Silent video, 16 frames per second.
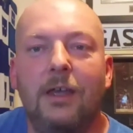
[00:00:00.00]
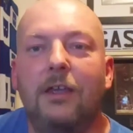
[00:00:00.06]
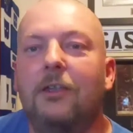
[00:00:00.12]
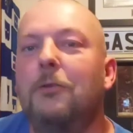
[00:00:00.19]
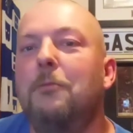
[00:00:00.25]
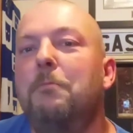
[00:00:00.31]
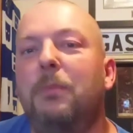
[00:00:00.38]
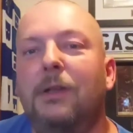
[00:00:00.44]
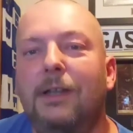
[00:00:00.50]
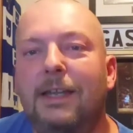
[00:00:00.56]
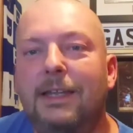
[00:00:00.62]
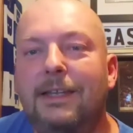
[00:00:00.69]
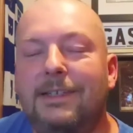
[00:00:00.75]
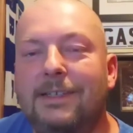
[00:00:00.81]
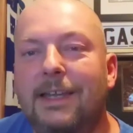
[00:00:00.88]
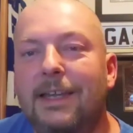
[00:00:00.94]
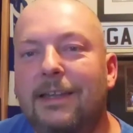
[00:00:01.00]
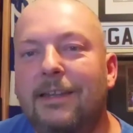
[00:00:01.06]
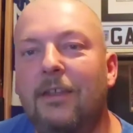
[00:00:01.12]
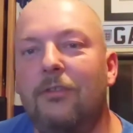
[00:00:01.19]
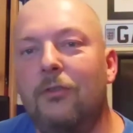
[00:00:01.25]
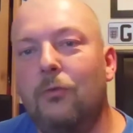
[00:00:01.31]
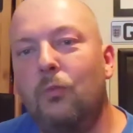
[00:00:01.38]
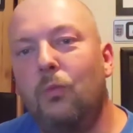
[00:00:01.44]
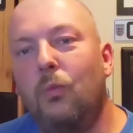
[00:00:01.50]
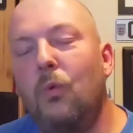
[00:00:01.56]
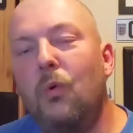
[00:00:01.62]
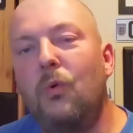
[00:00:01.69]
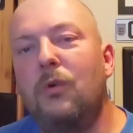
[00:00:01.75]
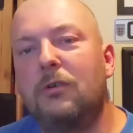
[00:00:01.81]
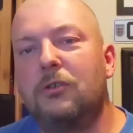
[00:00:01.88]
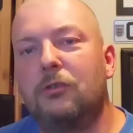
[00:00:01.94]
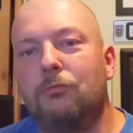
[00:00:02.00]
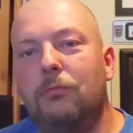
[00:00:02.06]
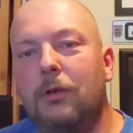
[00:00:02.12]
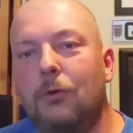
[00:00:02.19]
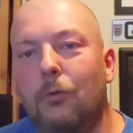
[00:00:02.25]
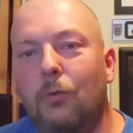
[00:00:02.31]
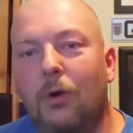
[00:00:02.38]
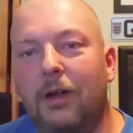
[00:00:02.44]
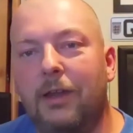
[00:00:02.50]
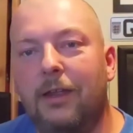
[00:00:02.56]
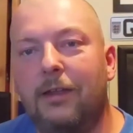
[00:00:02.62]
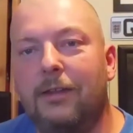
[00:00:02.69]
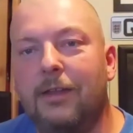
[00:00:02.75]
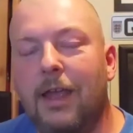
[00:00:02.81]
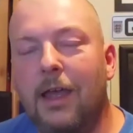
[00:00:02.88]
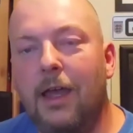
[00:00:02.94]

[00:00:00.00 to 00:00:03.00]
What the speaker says: completing the walks required.